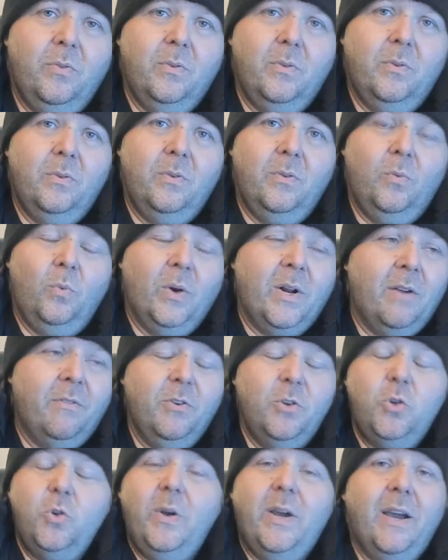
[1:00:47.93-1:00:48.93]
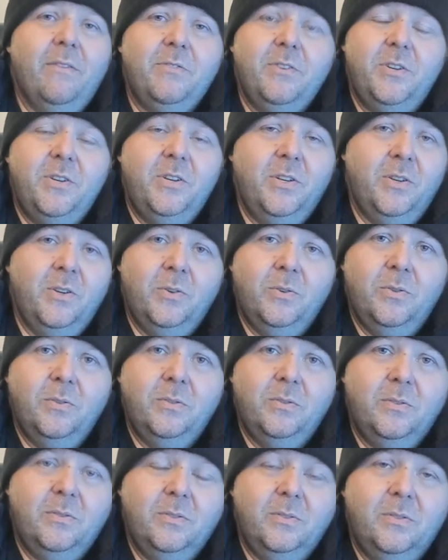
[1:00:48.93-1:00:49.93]
whatever you have to do,
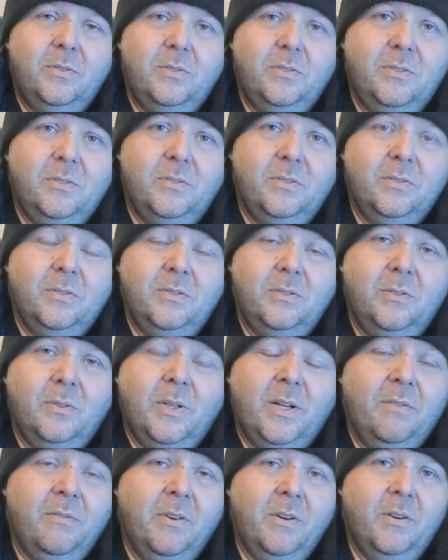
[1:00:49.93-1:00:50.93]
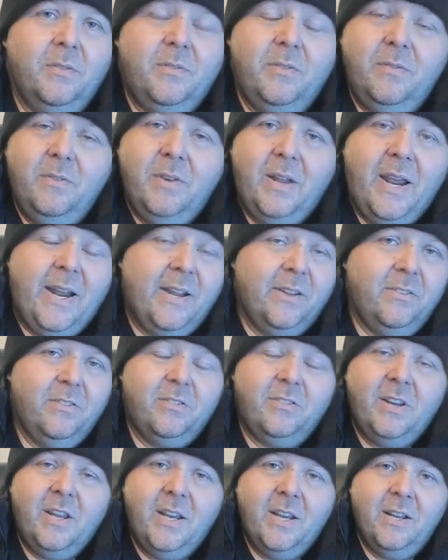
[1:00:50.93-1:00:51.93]
whatever
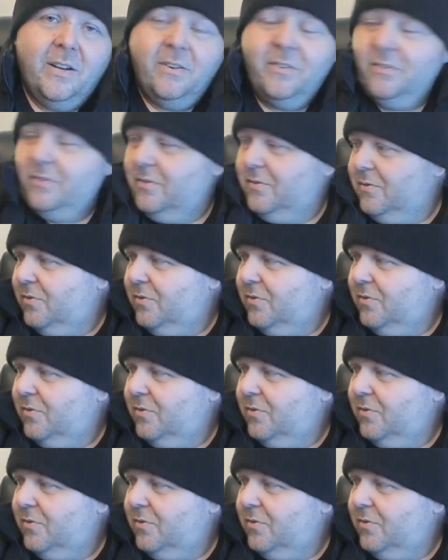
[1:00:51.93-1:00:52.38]
handstand,